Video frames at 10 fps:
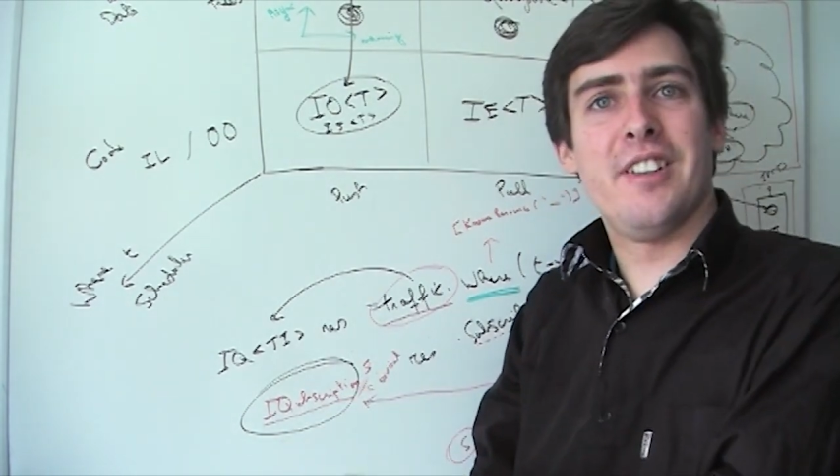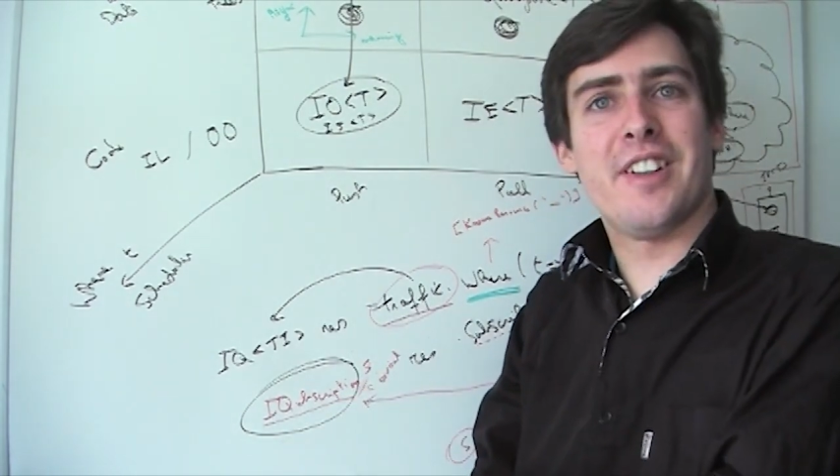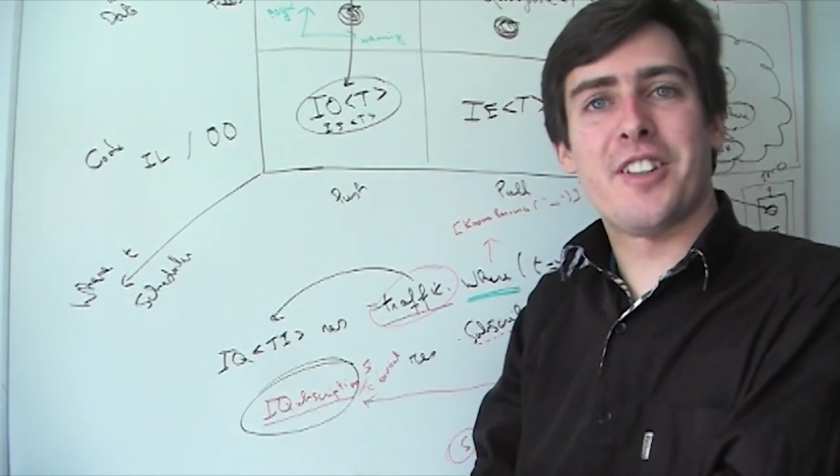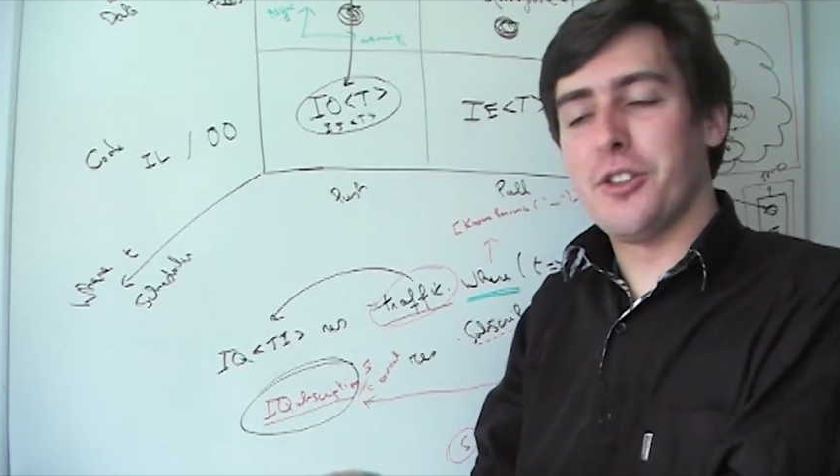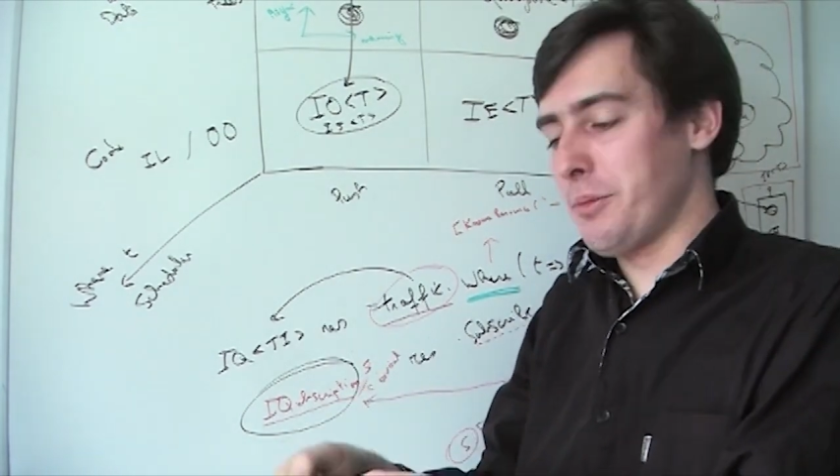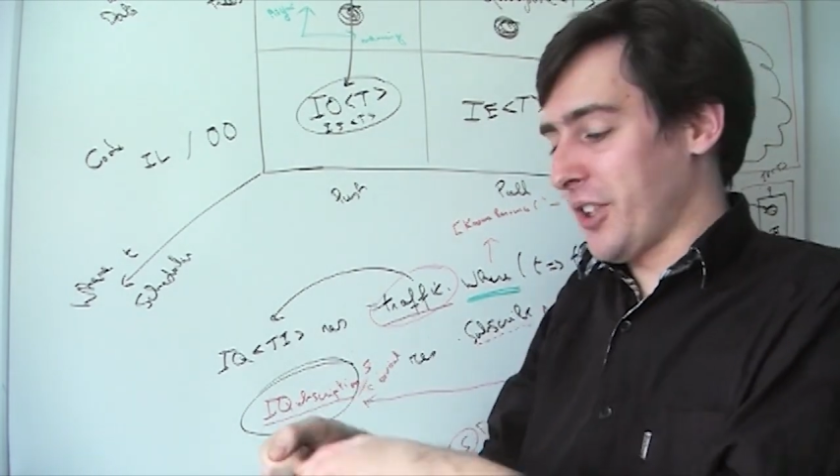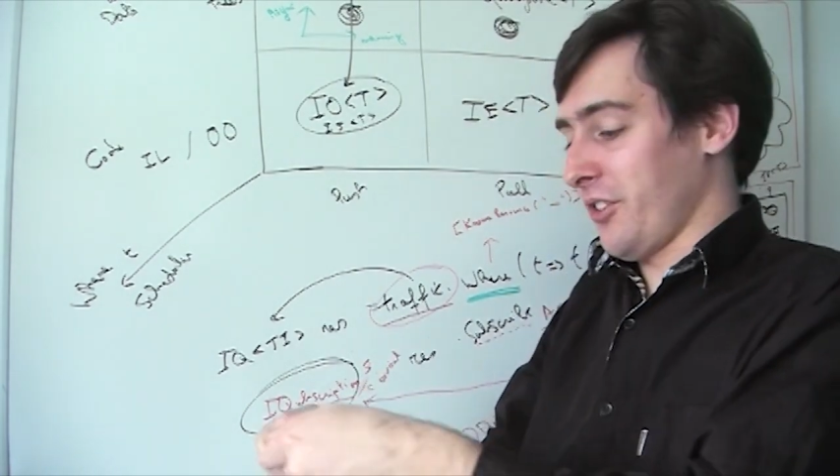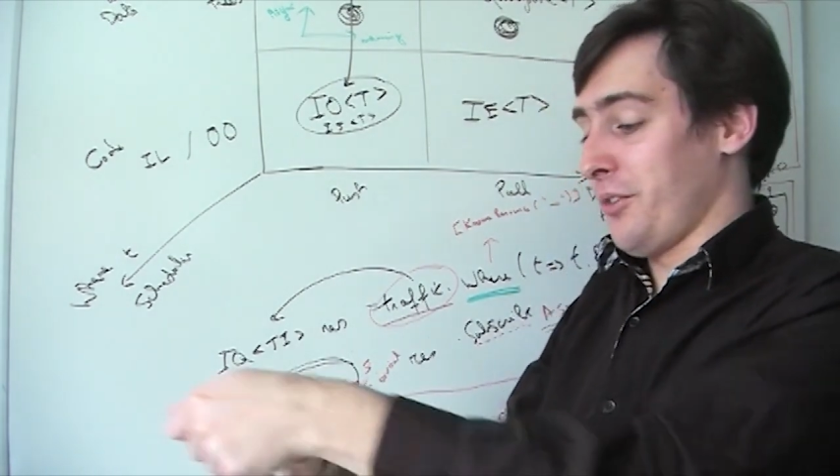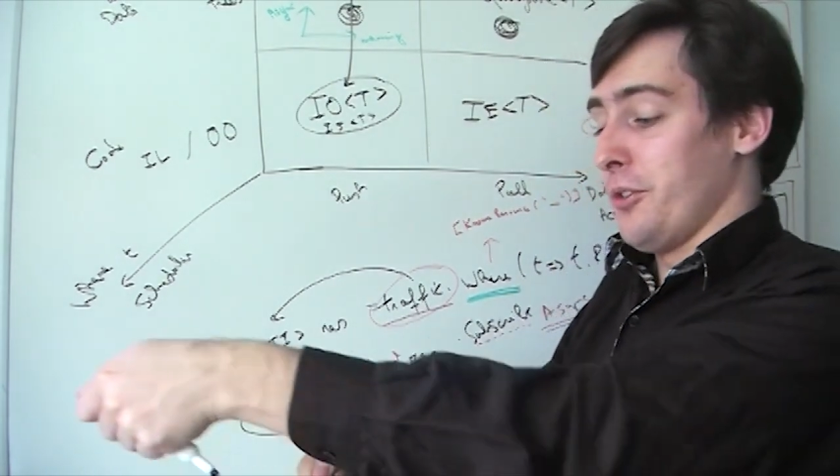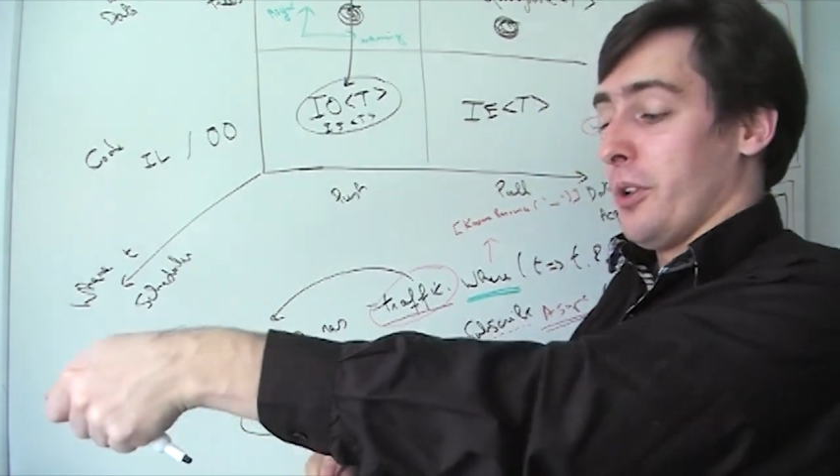Like,
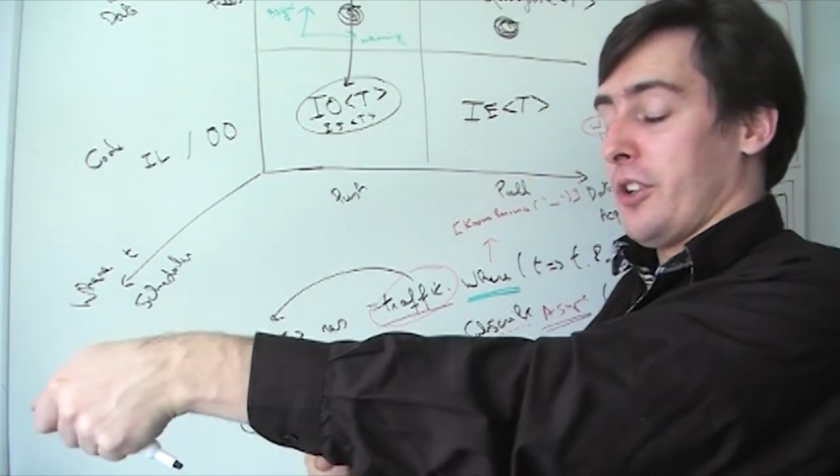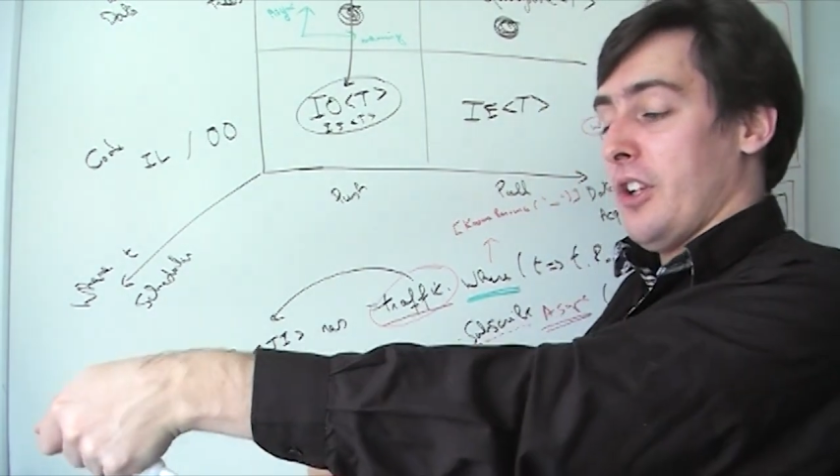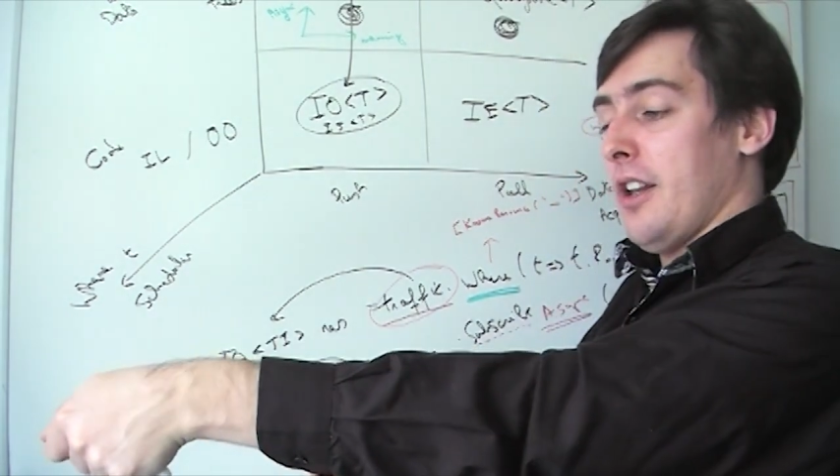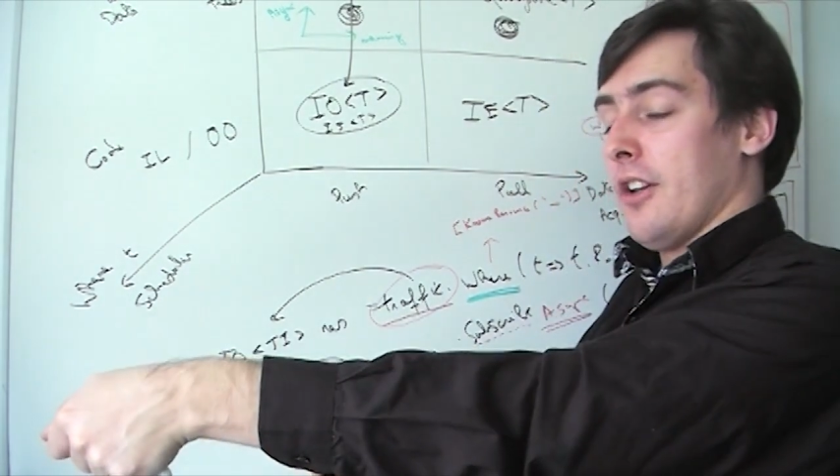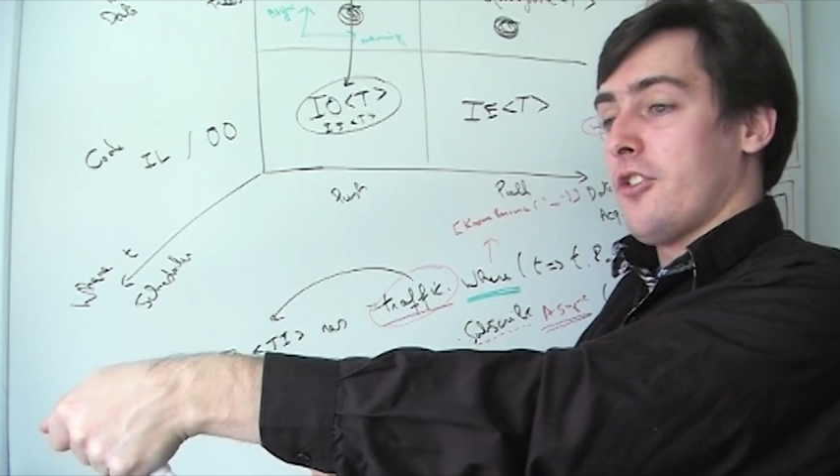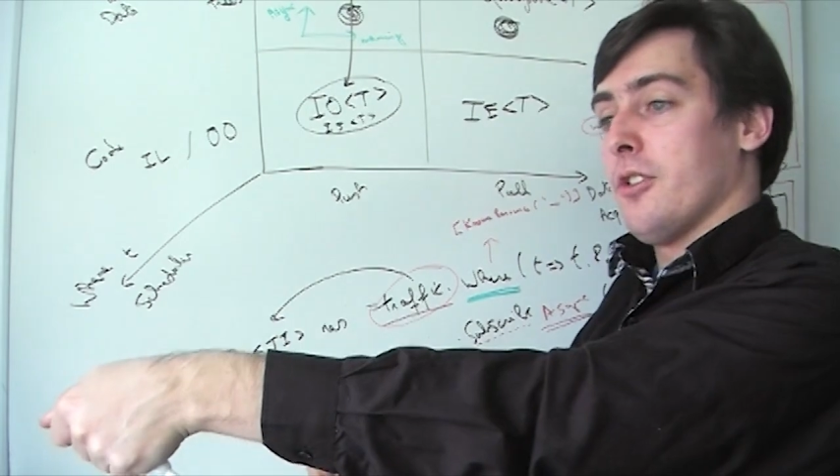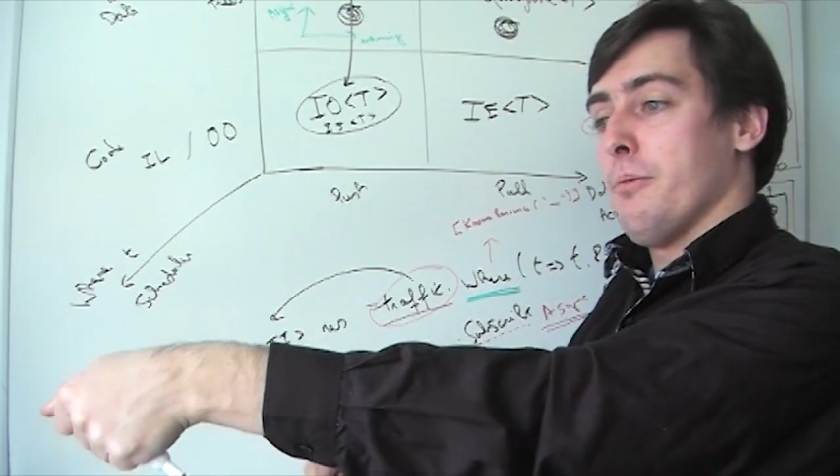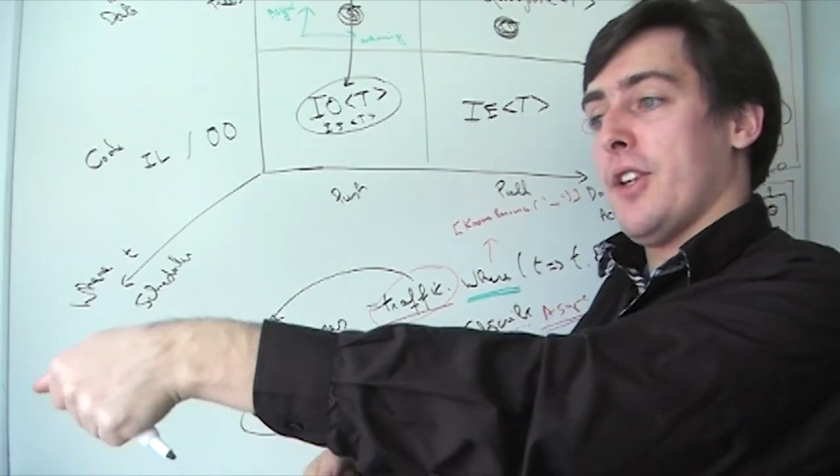because if you acknowledge a